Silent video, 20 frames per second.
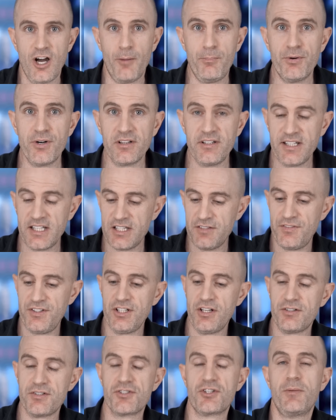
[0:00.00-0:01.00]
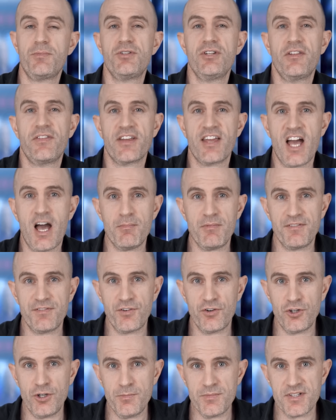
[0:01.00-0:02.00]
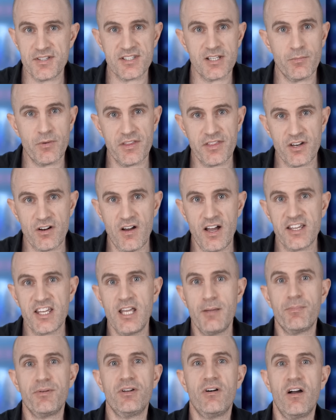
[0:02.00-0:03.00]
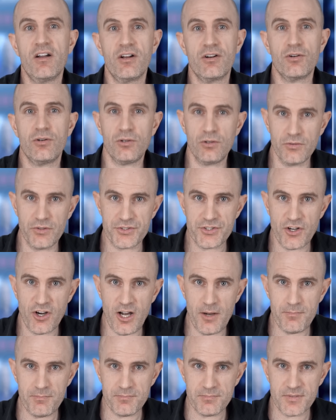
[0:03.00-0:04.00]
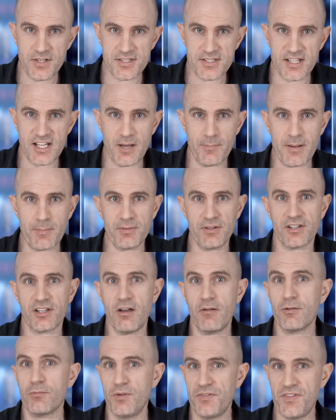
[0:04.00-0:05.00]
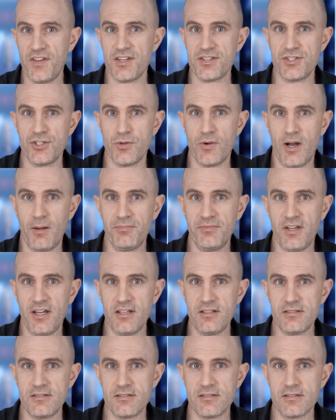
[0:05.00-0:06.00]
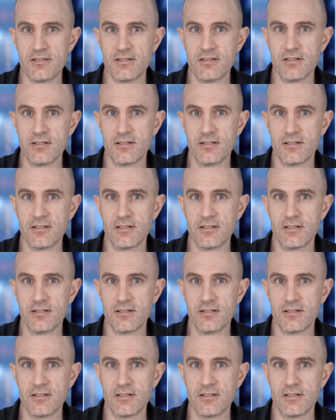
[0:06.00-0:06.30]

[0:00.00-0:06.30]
I'll put a link in the video description to the Garmin forums. It's somewhere that I keep an eye on all the time to see how people are going with these new updates.